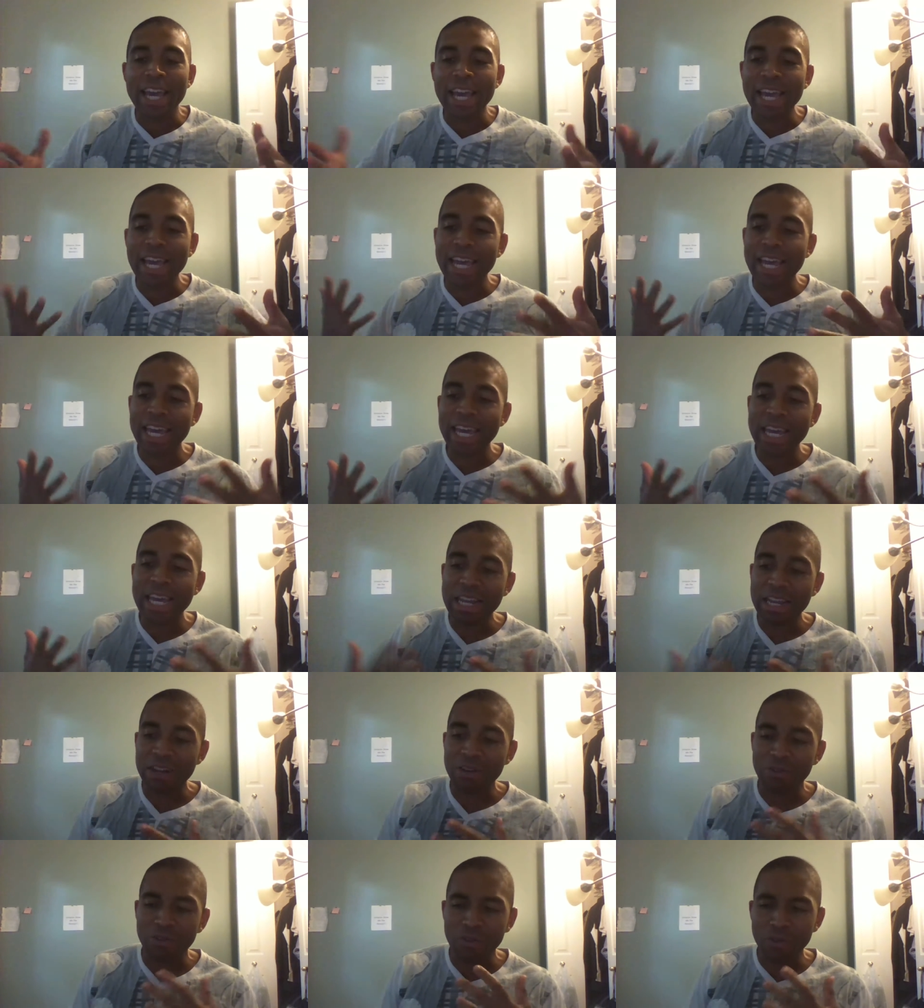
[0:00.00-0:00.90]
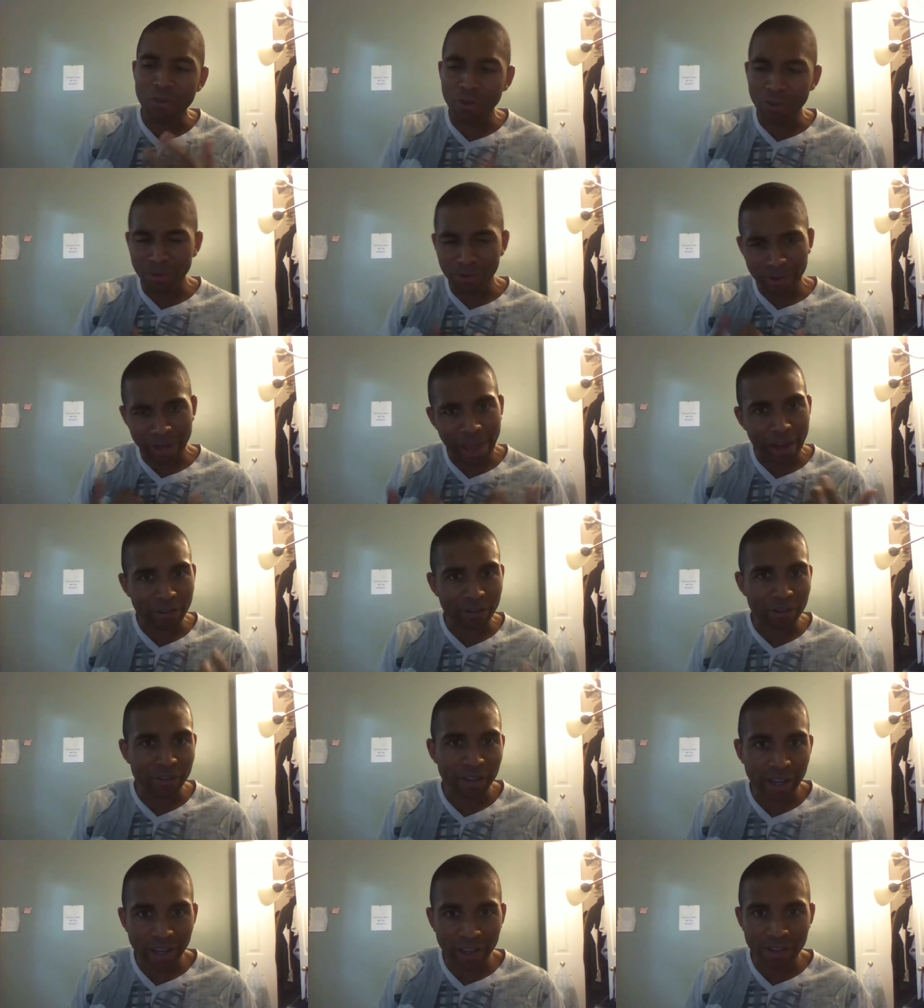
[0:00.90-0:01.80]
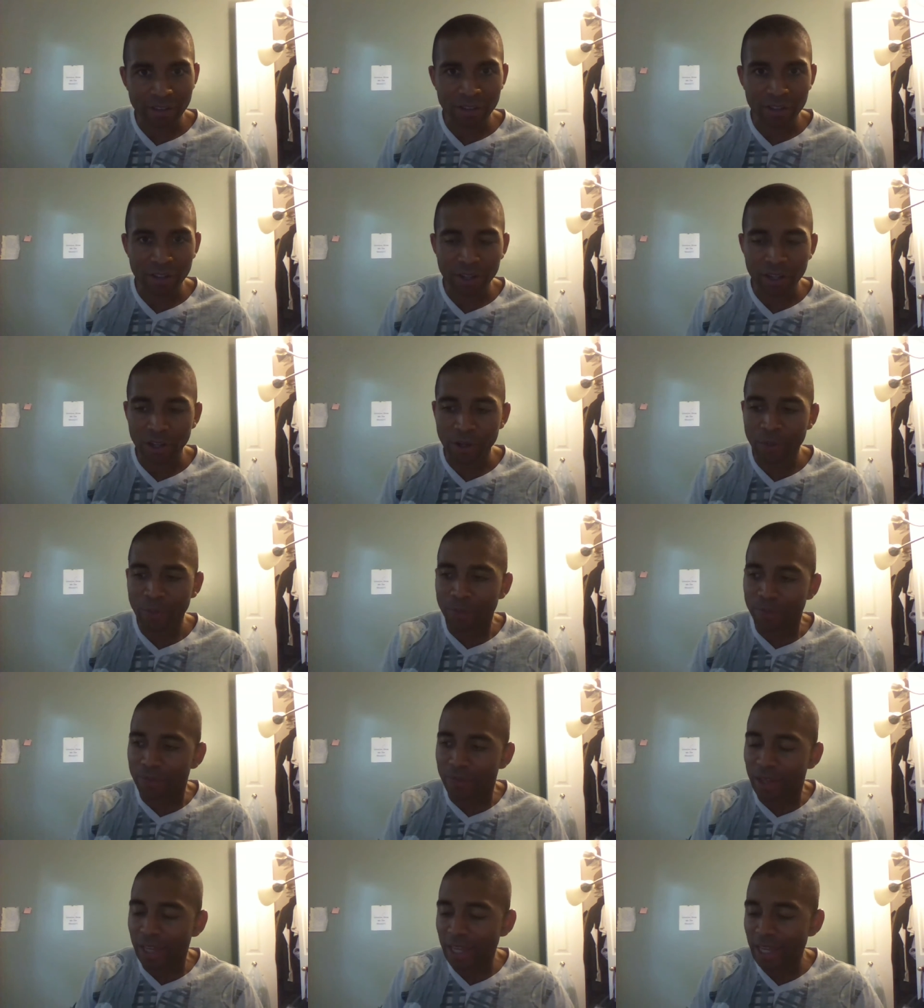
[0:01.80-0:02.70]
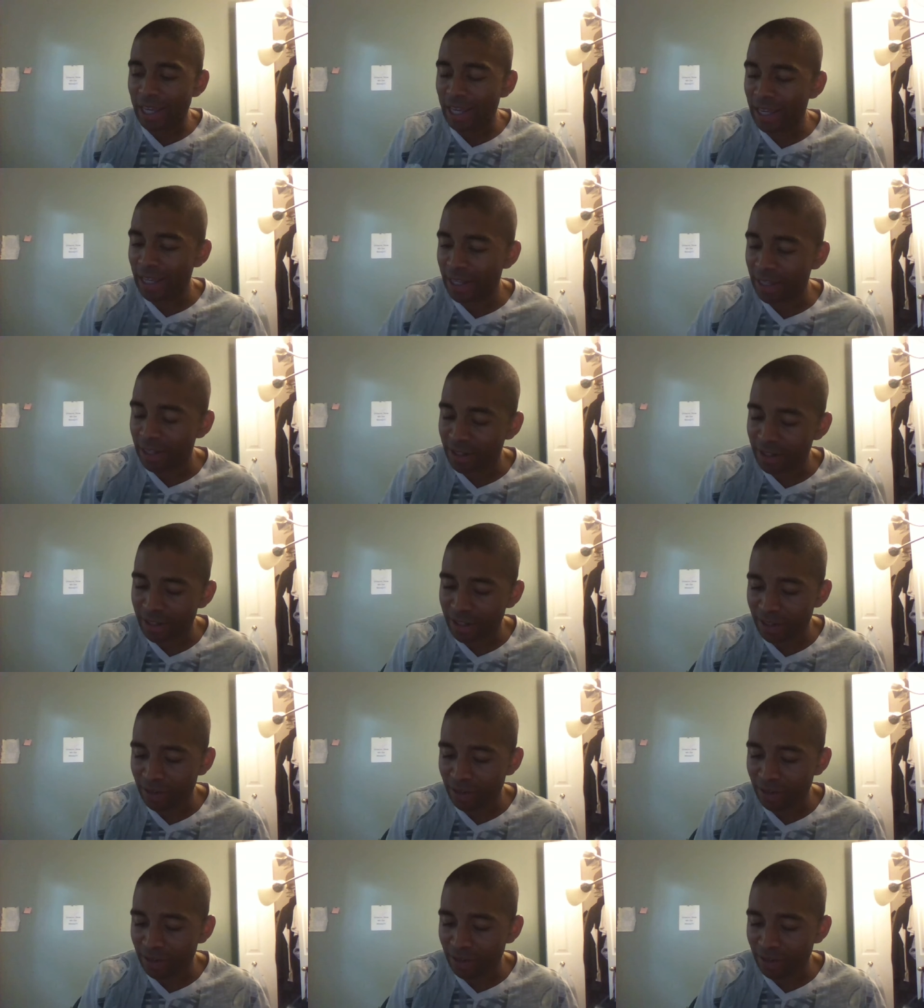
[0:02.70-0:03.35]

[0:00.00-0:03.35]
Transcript: and going through an exercise, you know, and